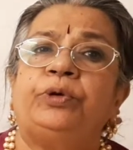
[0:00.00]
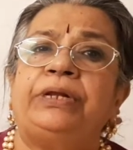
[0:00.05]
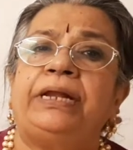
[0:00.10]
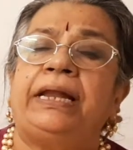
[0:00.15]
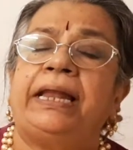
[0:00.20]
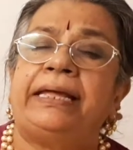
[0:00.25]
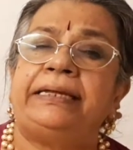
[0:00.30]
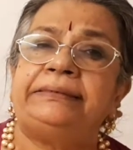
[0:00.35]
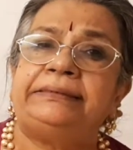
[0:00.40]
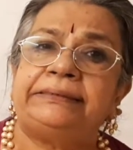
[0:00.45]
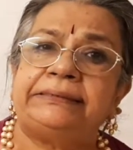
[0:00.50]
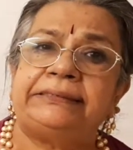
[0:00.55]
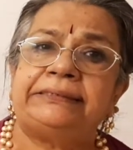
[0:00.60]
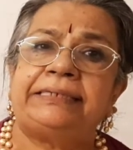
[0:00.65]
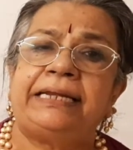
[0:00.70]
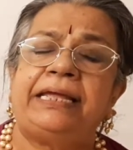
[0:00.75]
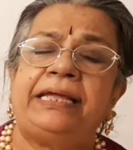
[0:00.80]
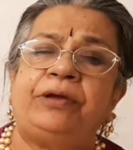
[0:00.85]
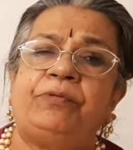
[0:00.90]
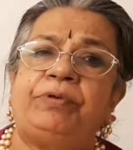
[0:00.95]
like
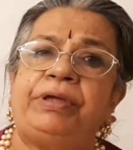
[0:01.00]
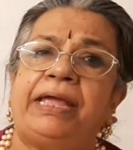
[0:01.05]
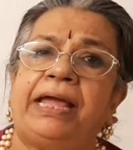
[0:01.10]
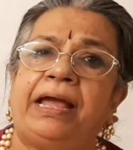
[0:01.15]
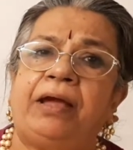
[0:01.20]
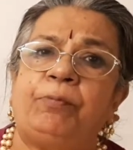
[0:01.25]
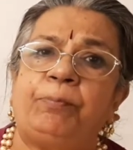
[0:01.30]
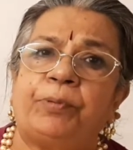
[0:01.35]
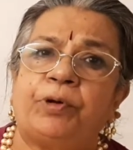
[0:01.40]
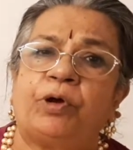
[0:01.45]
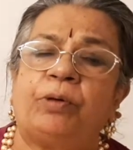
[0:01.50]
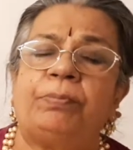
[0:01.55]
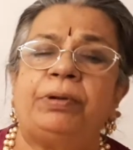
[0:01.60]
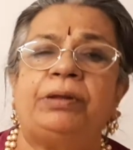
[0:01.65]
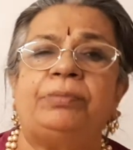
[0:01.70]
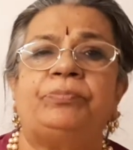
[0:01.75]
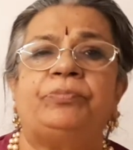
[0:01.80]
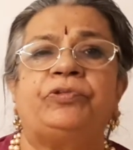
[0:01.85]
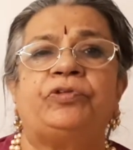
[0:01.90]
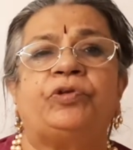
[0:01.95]
just like we have
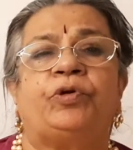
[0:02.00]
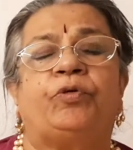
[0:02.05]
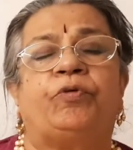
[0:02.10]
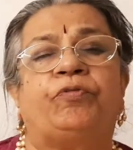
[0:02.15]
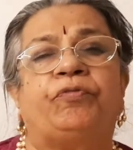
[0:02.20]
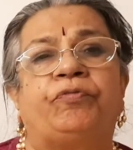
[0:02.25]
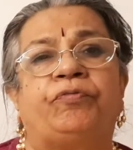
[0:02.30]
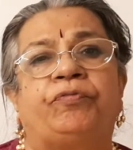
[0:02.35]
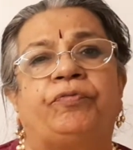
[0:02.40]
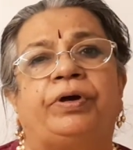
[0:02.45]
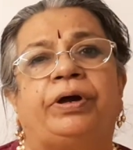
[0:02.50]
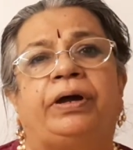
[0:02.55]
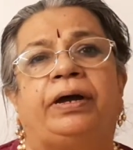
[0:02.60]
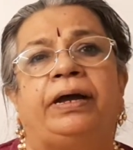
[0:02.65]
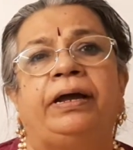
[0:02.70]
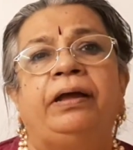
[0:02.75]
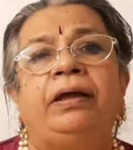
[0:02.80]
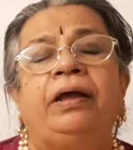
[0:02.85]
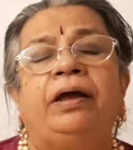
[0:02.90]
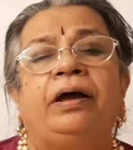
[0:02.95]
problems of
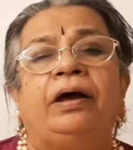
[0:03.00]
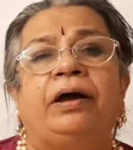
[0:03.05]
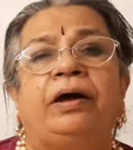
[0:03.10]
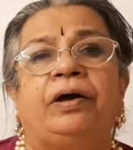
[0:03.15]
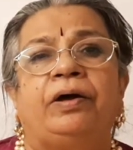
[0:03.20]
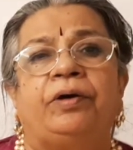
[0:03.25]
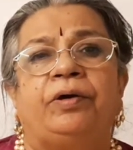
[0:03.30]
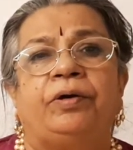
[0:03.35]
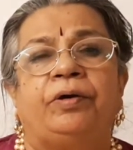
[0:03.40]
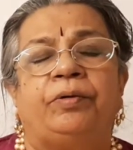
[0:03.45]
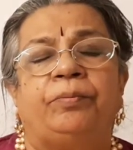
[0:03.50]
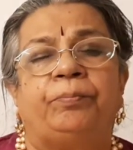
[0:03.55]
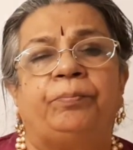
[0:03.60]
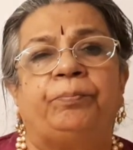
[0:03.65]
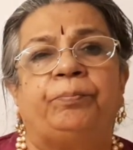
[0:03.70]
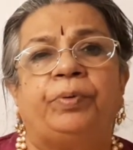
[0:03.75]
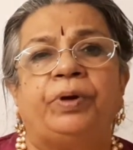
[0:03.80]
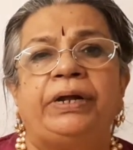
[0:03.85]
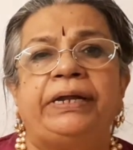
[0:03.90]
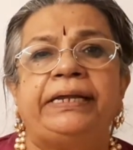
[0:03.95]

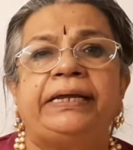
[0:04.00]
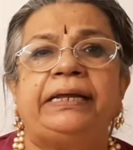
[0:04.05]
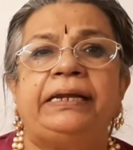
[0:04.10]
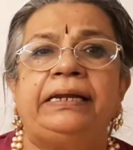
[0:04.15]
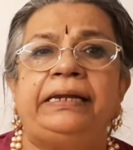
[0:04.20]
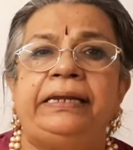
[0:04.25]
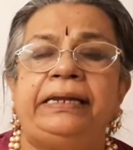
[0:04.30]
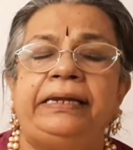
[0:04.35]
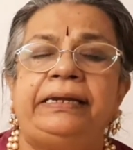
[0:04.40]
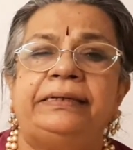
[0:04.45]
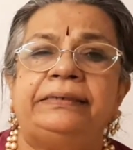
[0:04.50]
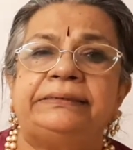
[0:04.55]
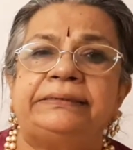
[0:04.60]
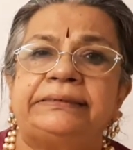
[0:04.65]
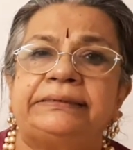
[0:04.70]
political leaders